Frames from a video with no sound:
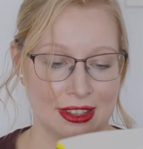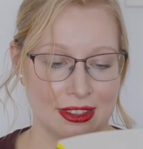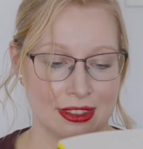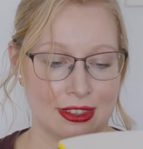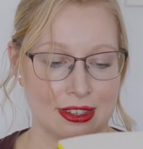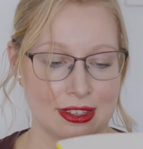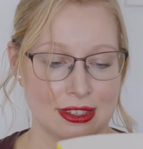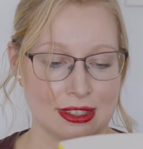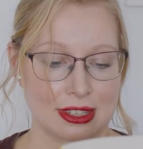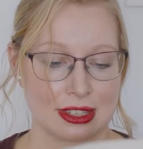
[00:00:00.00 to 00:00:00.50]

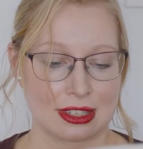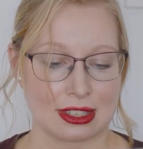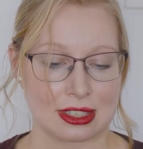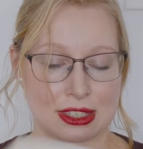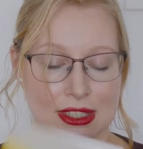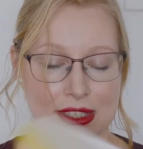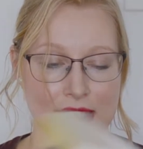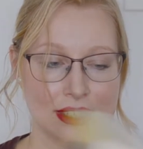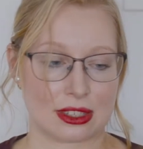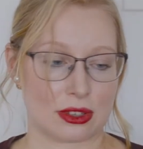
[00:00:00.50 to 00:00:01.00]
This
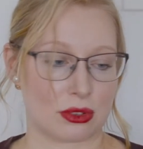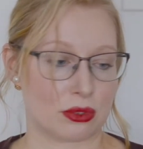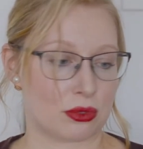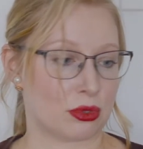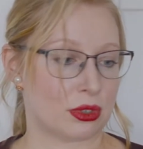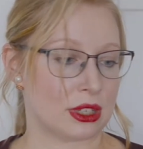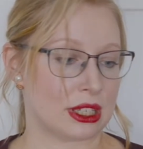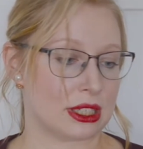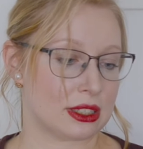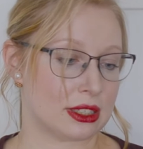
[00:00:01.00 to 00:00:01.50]
is
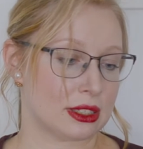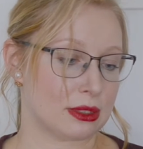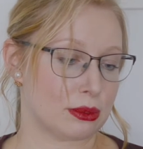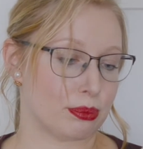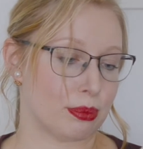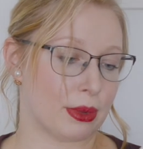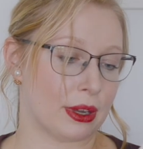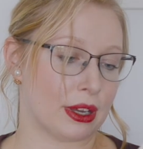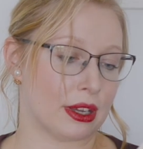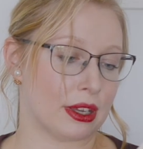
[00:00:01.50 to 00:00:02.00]

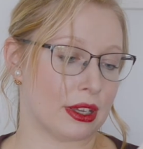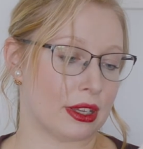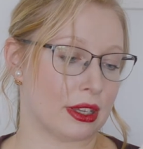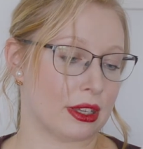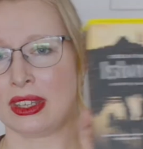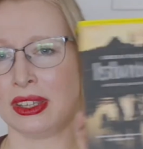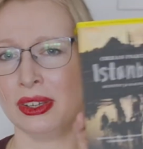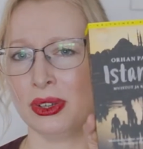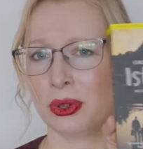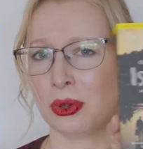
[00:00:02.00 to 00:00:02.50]
written
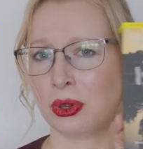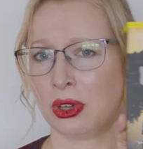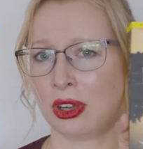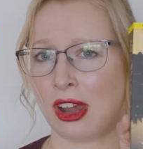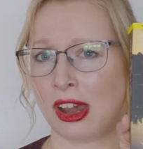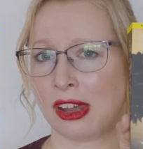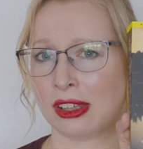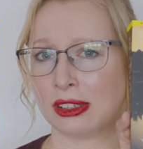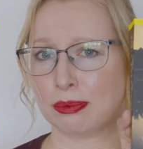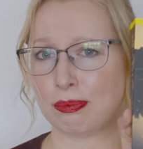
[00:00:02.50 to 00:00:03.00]
by
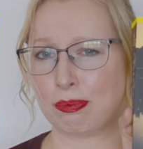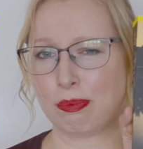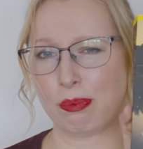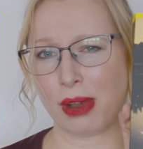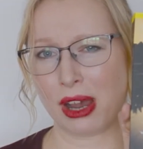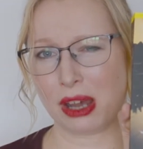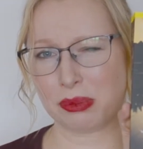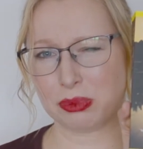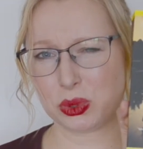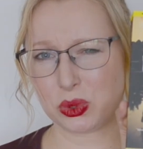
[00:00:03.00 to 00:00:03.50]
Orhan
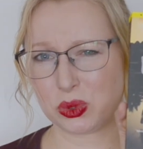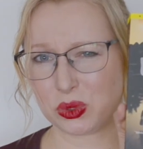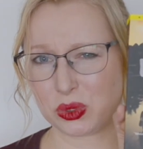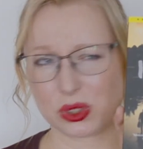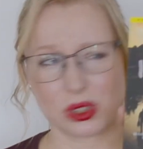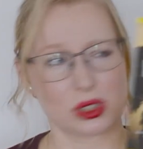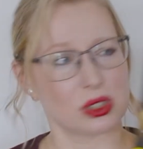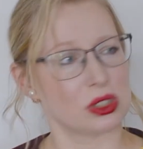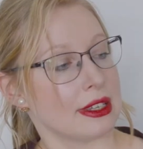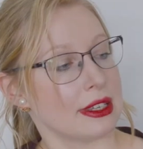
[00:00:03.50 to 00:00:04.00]

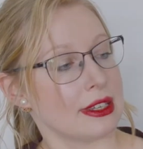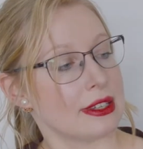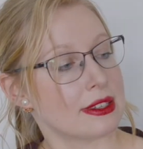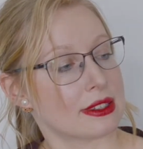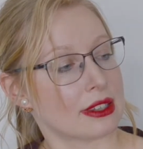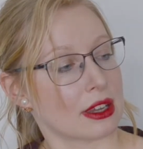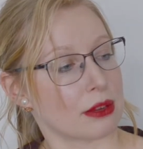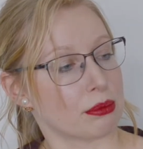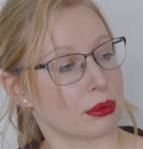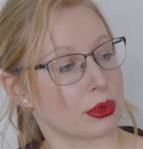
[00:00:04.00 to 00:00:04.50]
Pamuk.
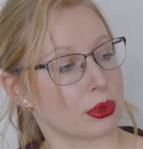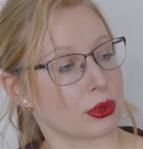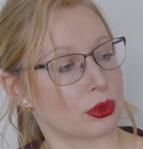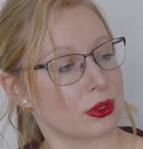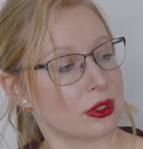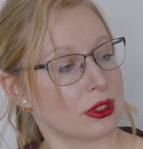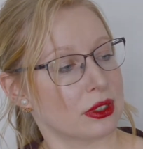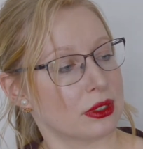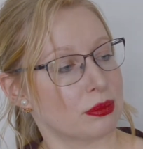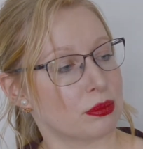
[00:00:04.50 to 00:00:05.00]

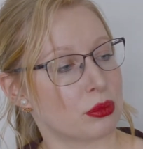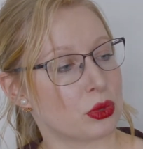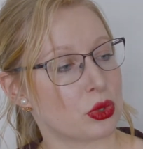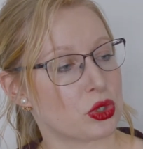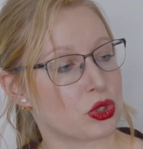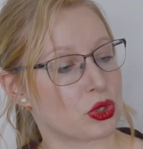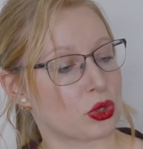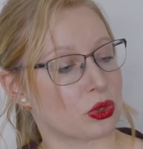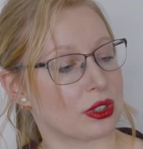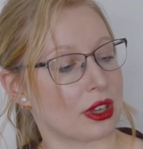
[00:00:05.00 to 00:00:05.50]
Istanbul.
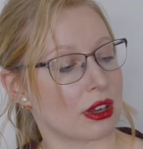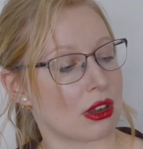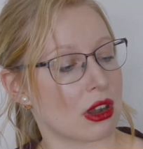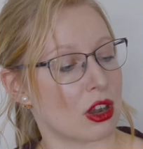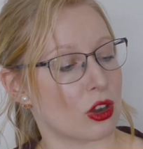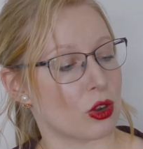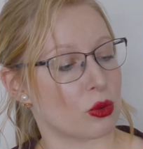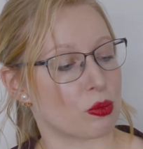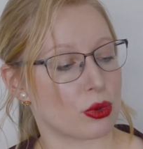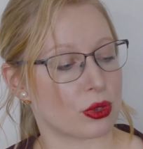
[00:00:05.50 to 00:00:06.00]
Muistot ja
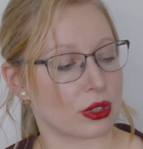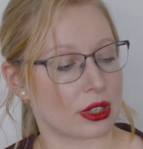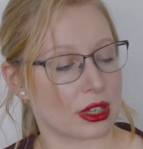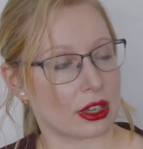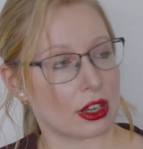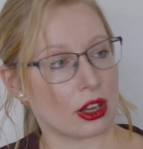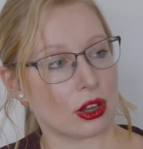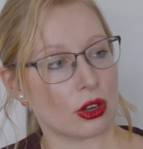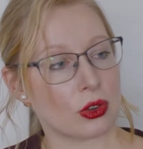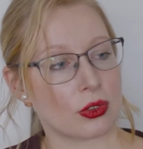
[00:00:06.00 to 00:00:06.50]

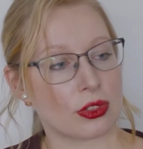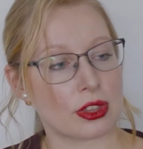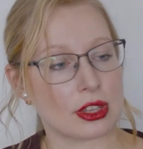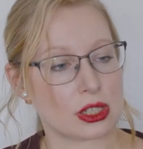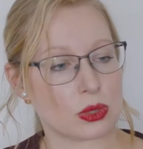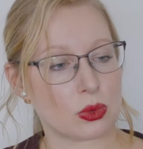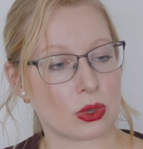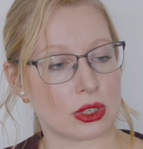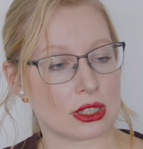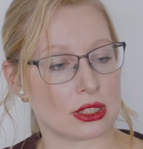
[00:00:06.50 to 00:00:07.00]
kaupunki. Oh,
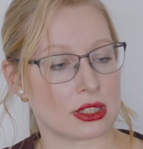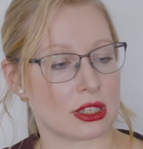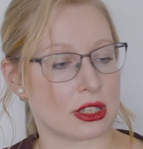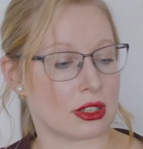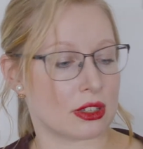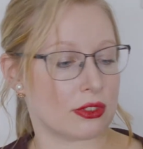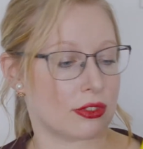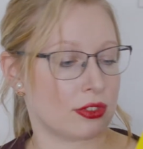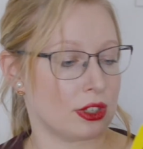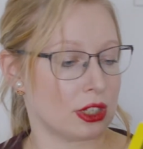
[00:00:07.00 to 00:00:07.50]
this one is
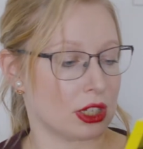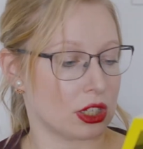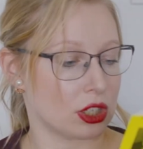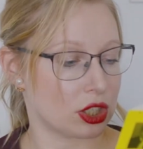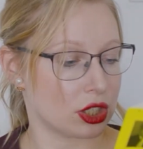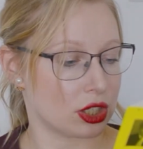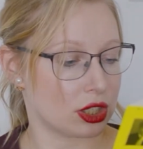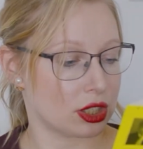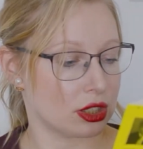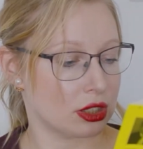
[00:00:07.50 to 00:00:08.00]
in
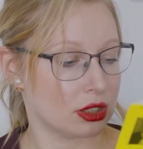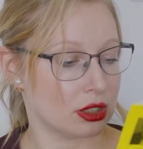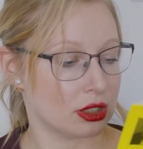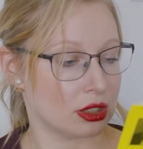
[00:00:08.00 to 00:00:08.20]
Finnish.